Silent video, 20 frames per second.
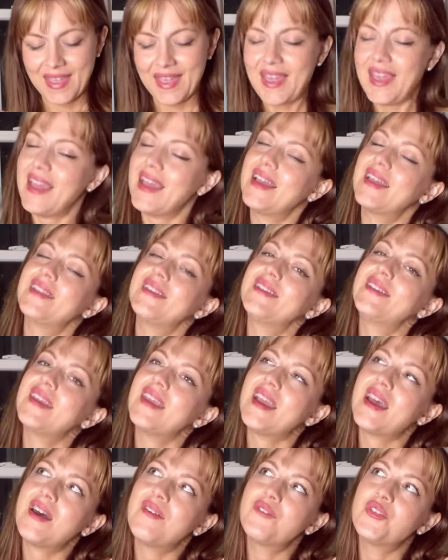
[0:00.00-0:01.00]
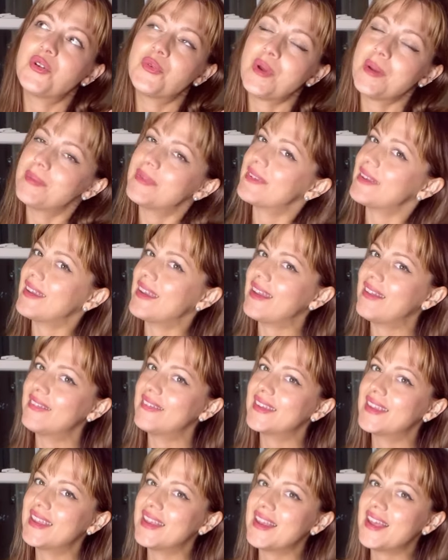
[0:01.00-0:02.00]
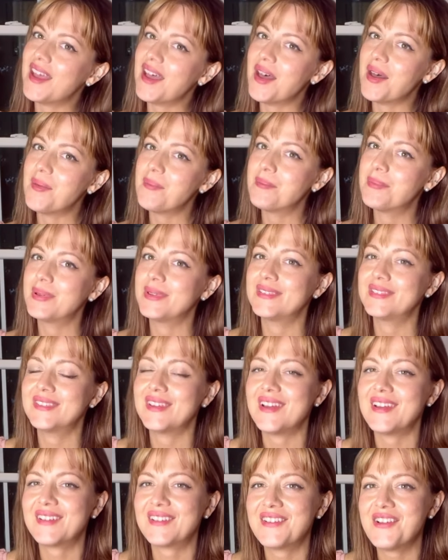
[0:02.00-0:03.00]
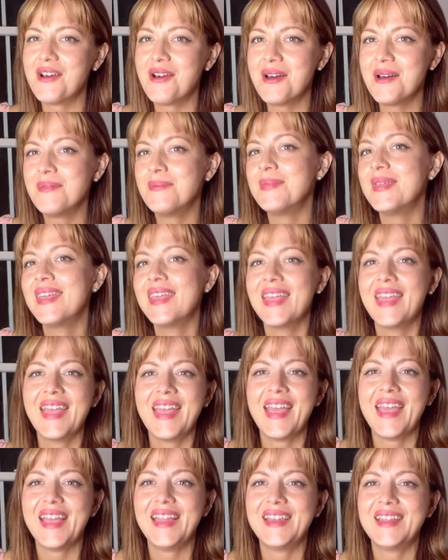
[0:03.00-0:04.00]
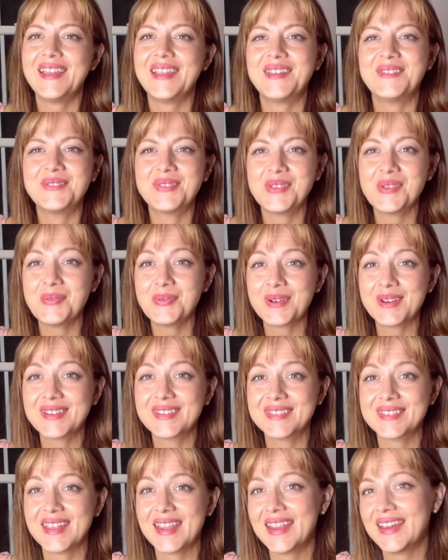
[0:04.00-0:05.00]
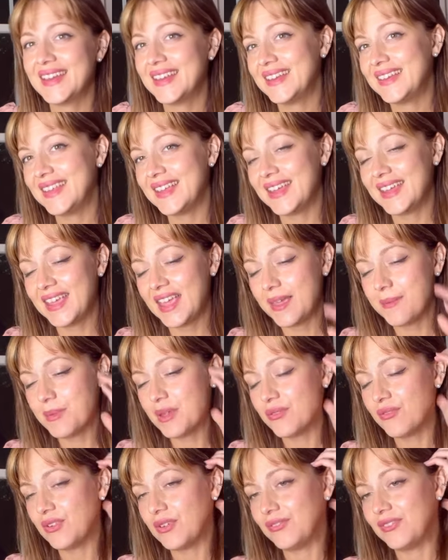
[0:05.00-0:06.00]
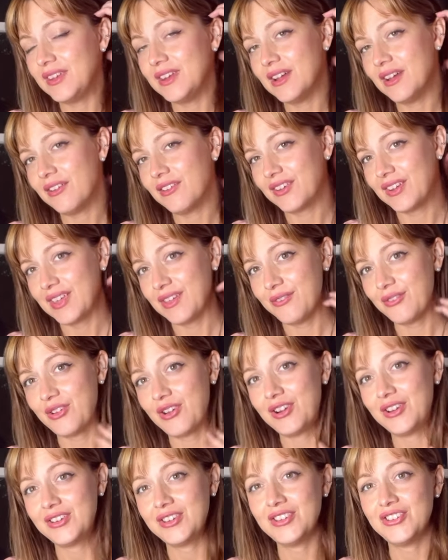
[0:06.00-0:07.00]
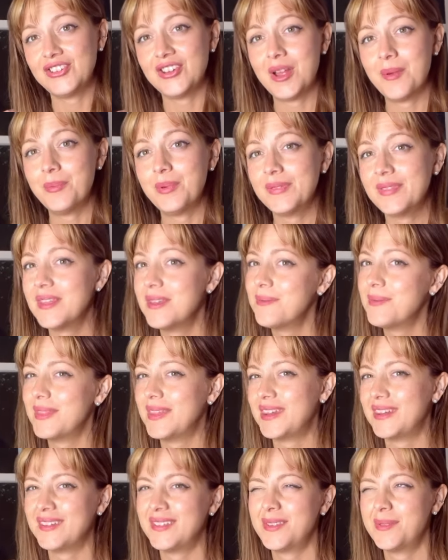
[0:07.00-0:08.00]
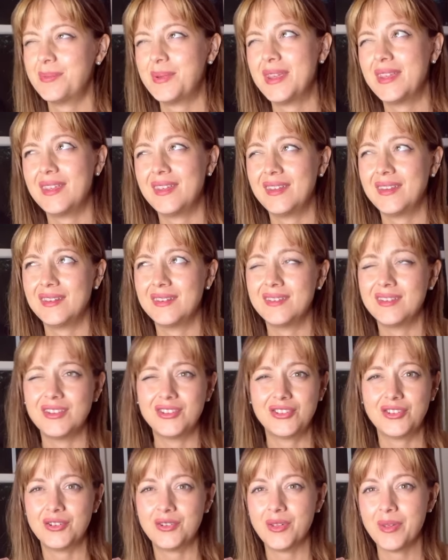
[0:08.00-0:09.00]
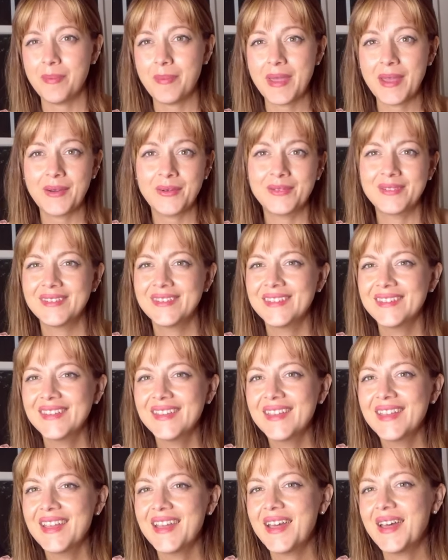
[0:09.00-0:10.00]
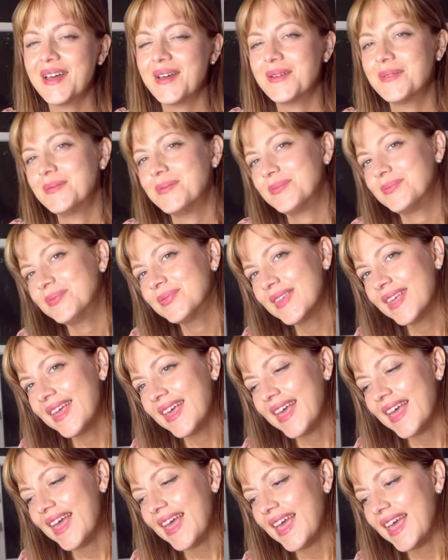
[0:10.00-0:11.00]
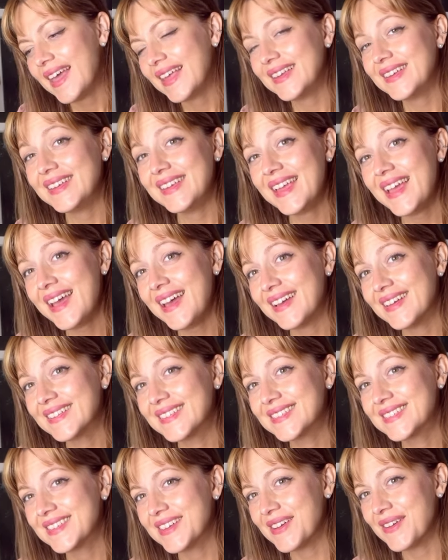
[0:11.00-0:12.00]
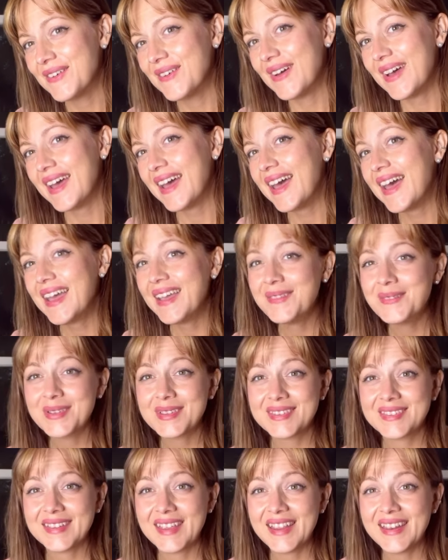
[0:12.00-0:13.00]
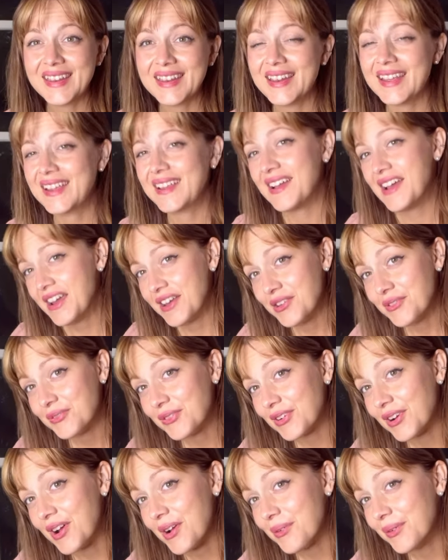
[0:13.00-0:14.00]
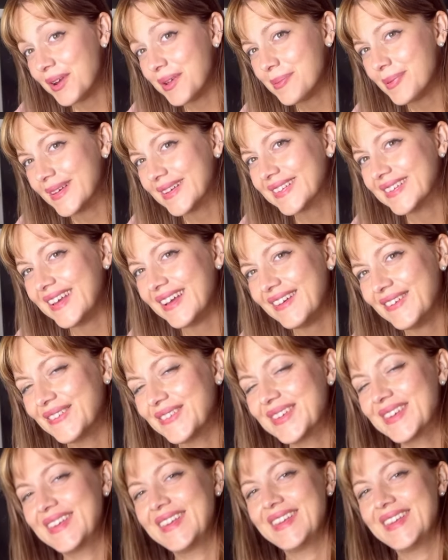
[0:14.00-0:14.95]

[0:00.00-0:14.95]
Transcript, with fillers: and they have their website elegantup.com, and I am super excited. They gave me $50 gift card to shop with them, and then I spent an additional amount. Um, and yeah, so I'm excited. I kind of forgot what I picked out.